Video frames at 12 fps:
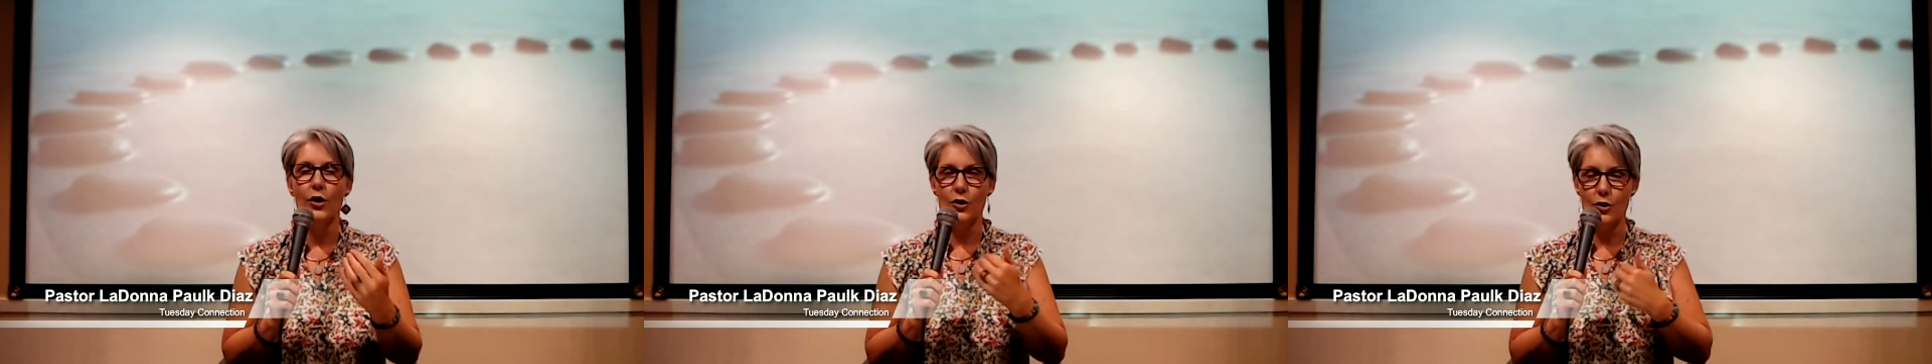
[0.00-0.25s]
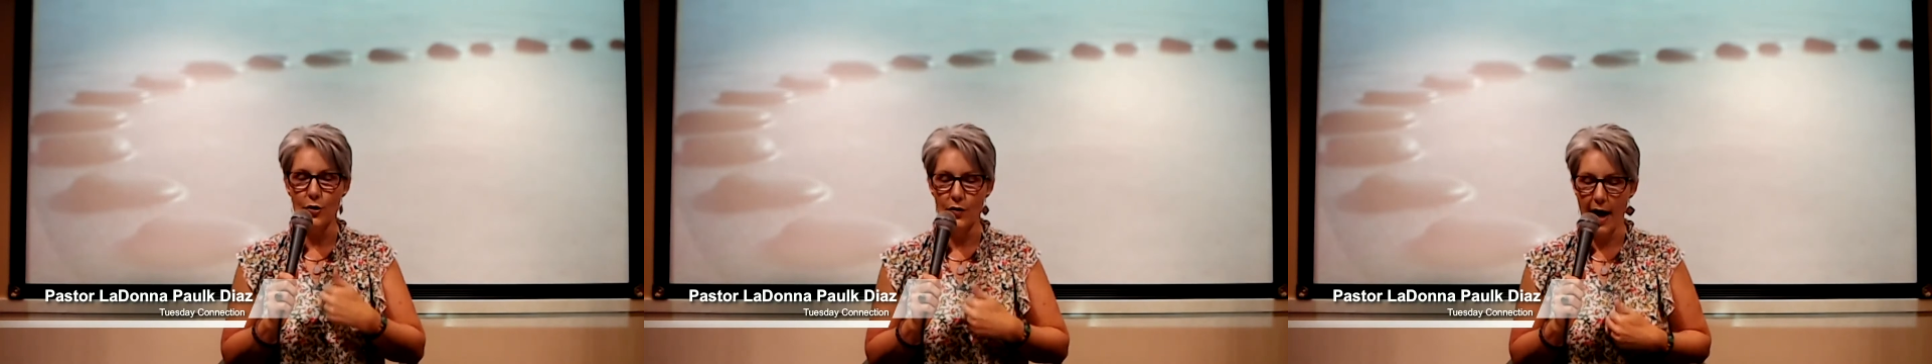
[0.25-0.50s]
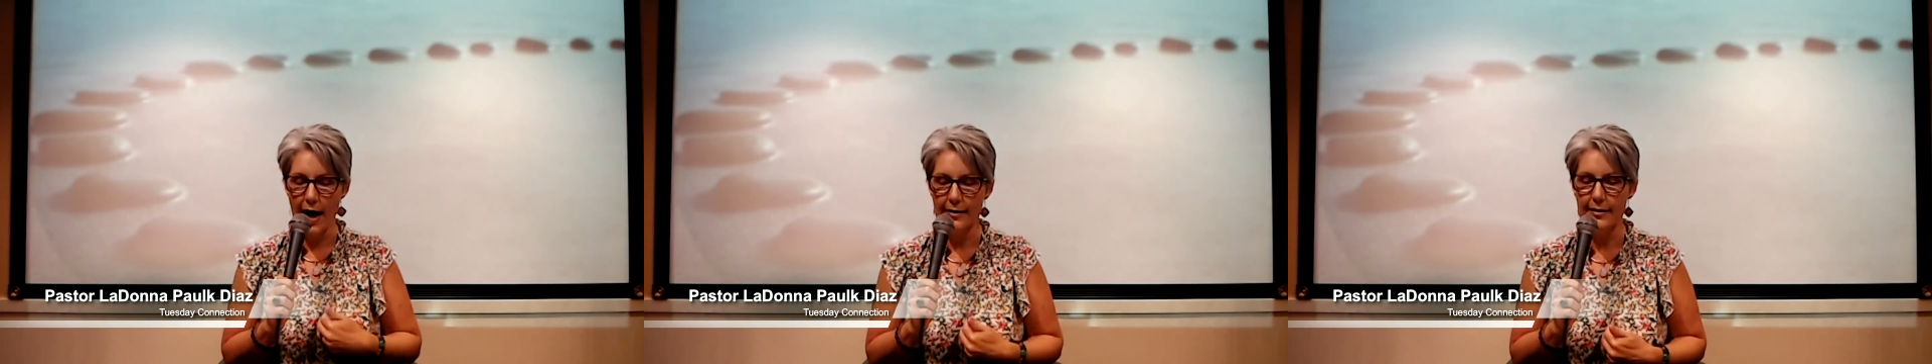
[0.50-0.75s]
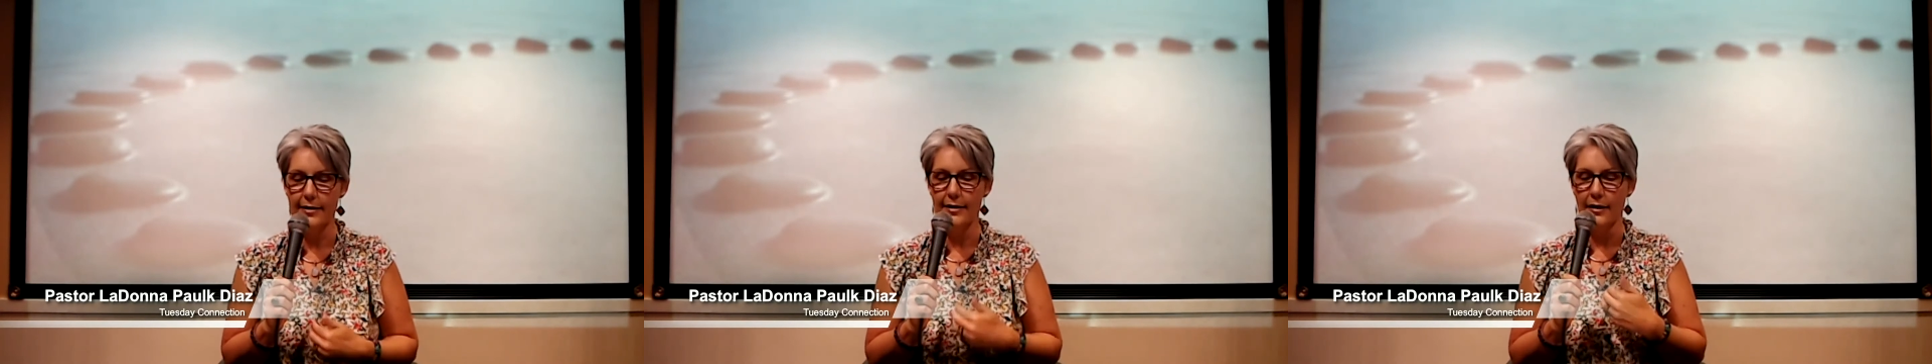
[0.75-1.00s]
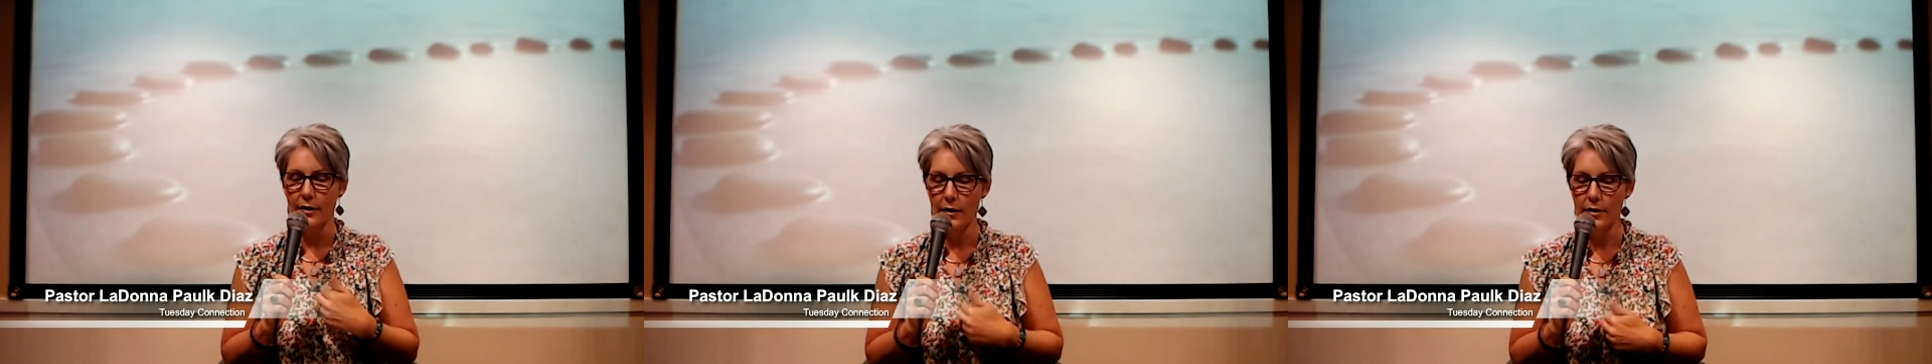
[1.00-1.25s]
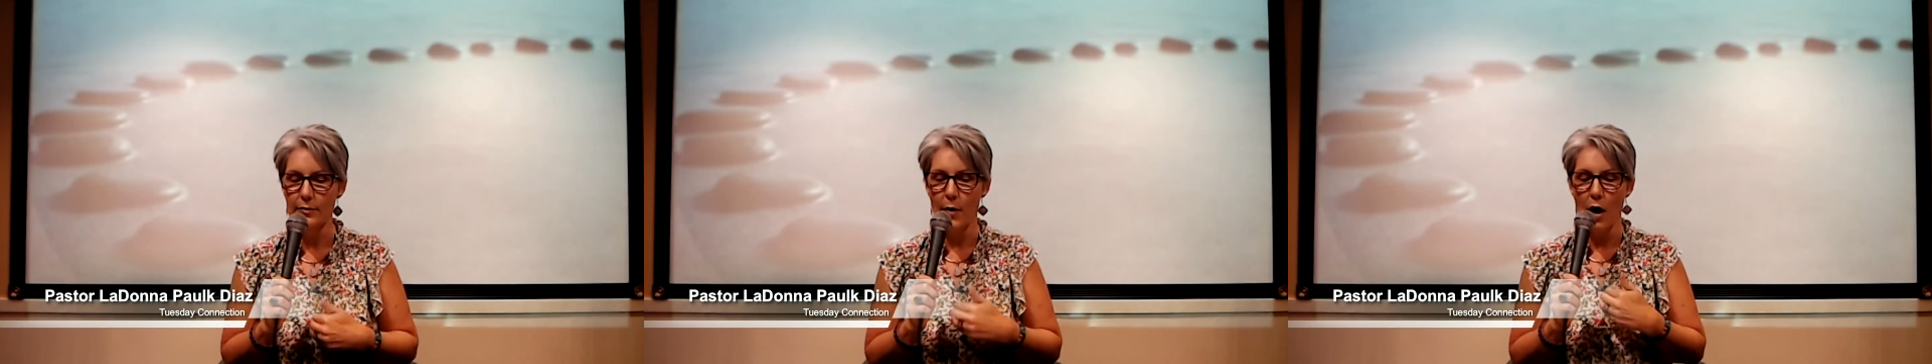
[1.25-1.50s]
to that still
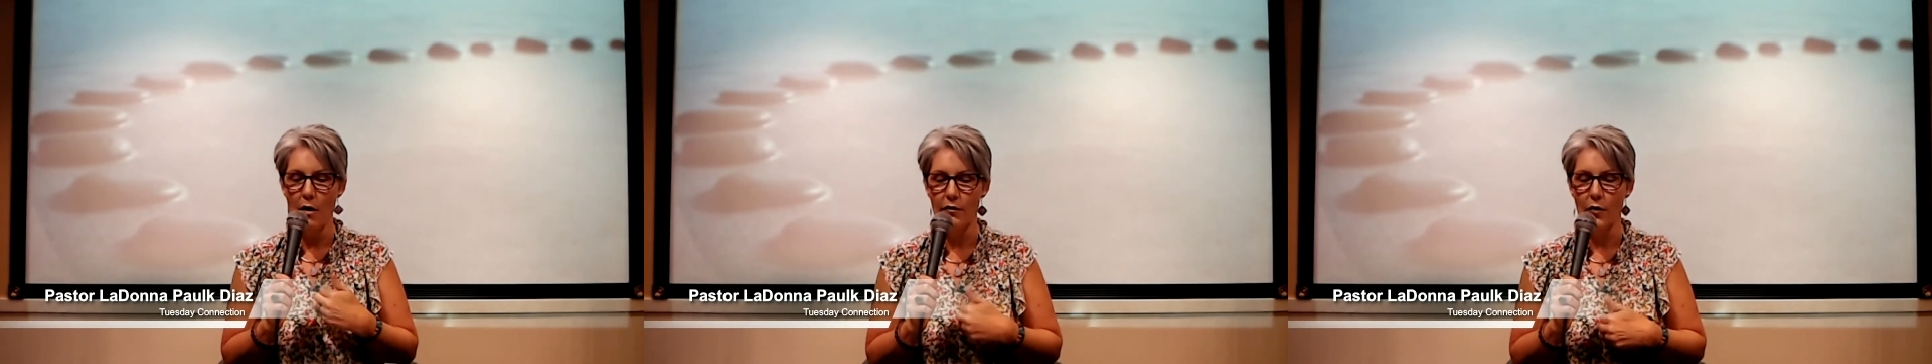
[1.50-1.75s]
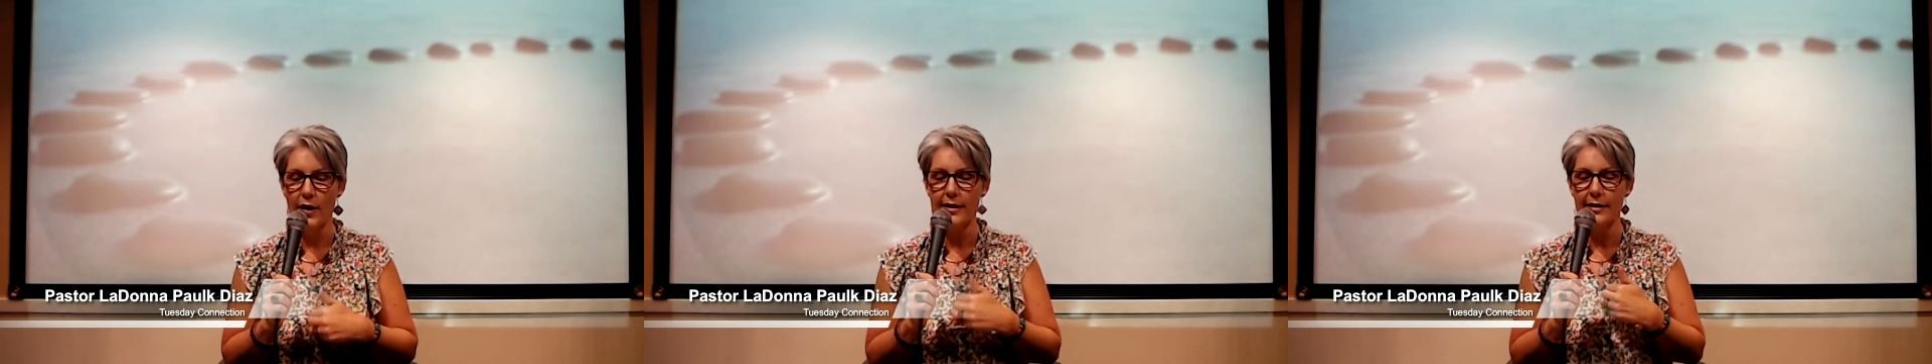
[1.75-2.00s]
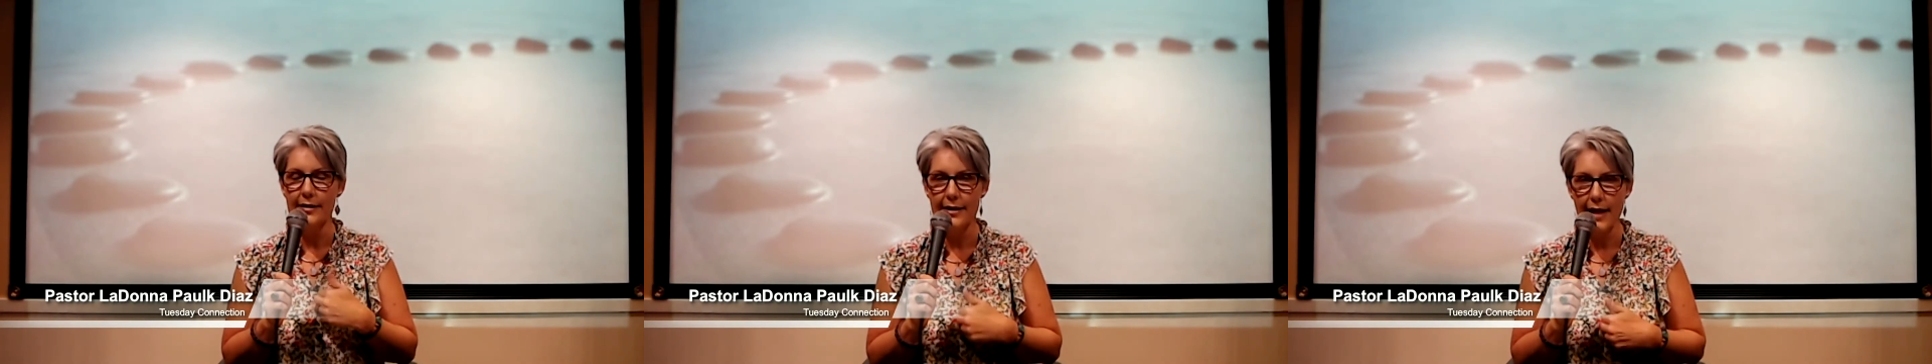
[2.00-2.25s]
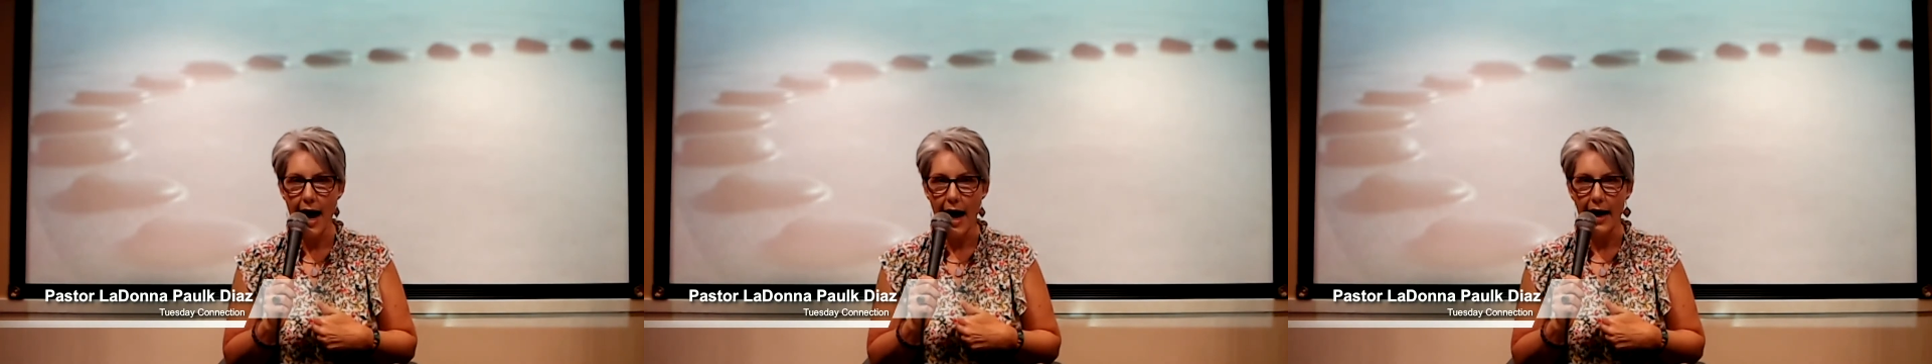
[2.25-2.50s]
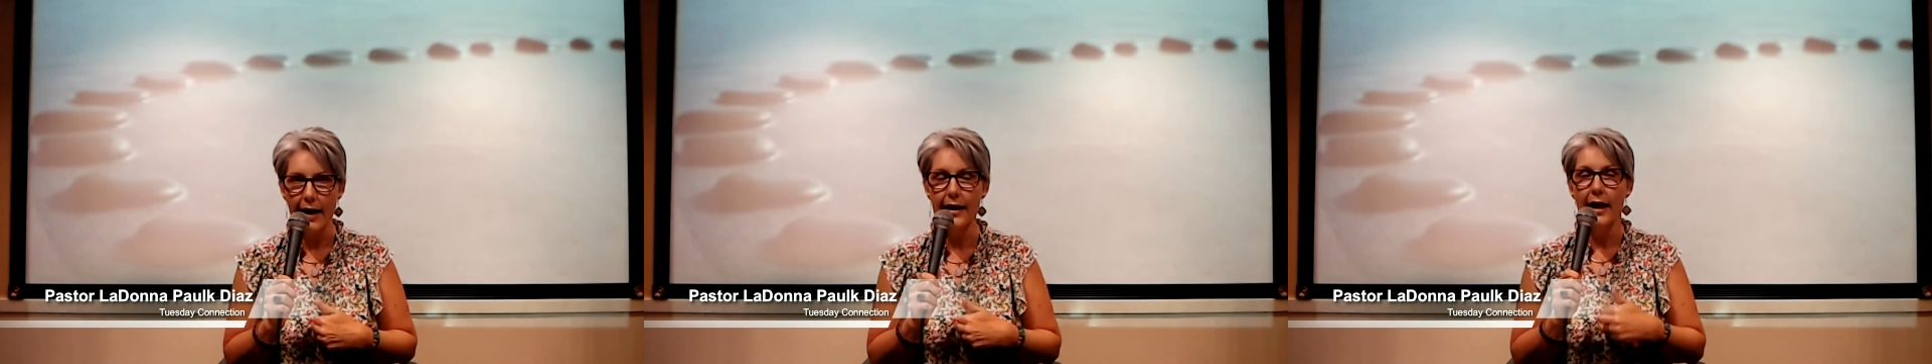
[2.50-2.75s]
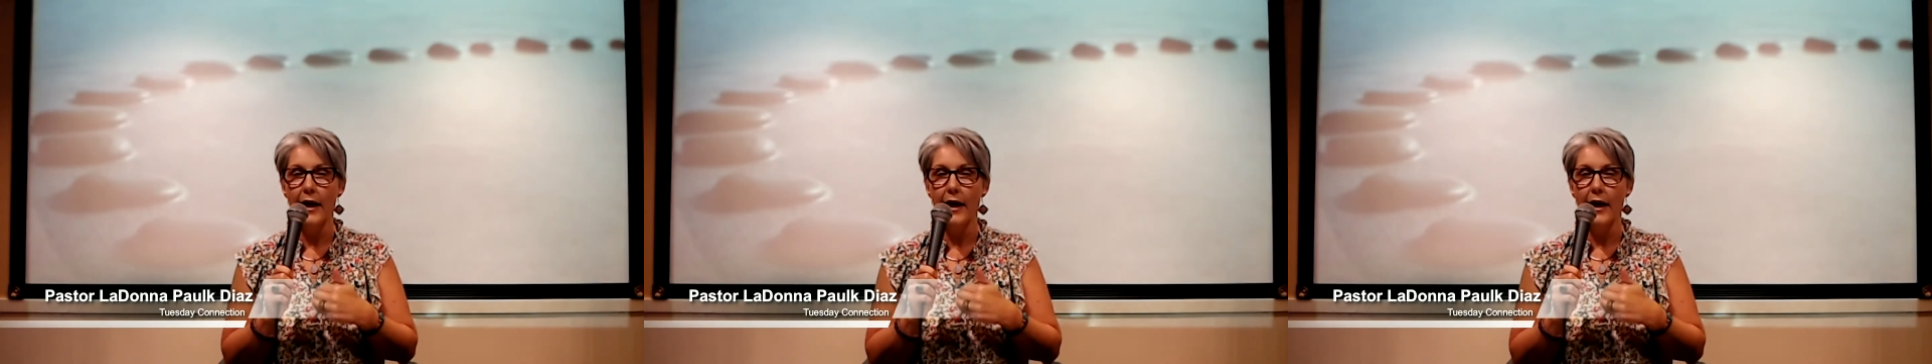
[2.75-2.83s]
small voice inside